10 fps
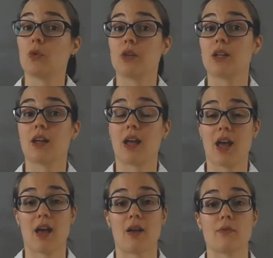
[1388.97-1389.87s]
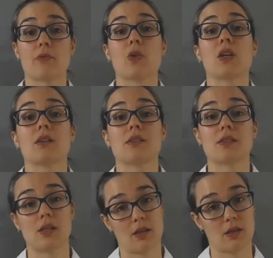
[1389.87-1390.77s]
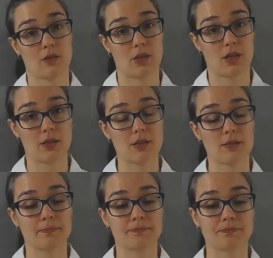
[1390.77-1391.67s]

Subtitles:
could have silica in it.